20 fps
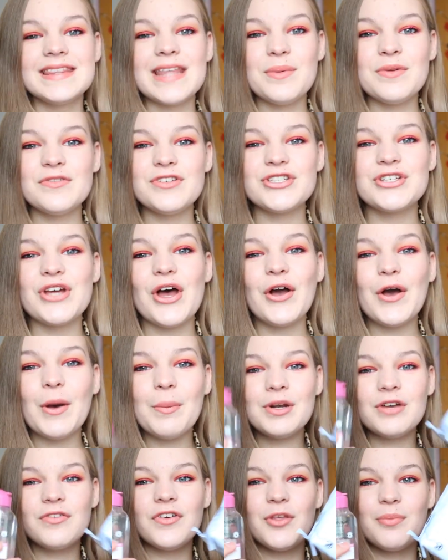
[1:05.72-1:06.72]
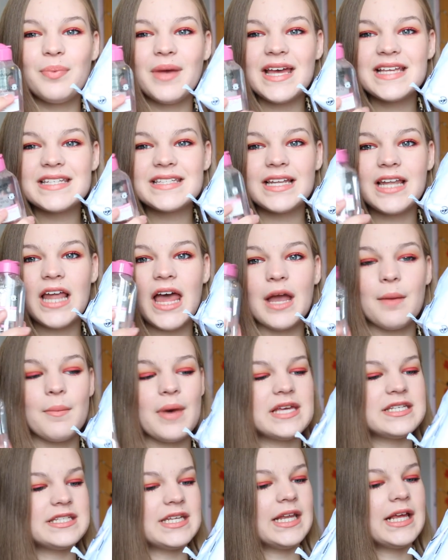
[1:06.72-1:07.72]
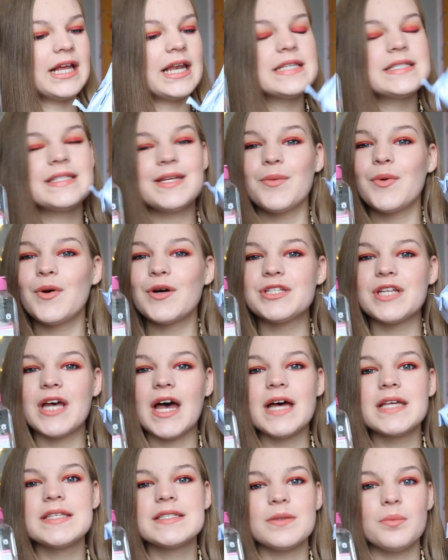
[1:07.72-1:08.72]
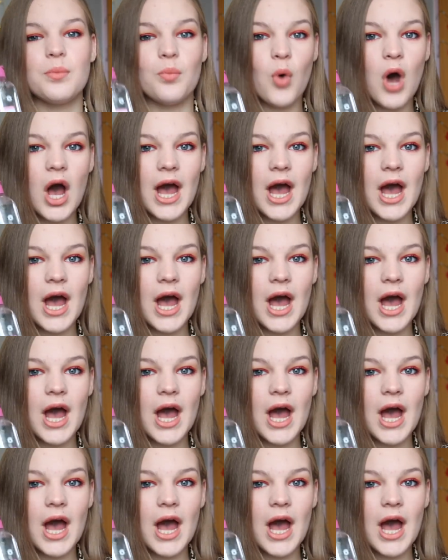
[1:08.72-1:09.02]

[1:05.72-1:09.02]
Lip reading: Then we've just got a couple of other bits like micellar cleansing water, some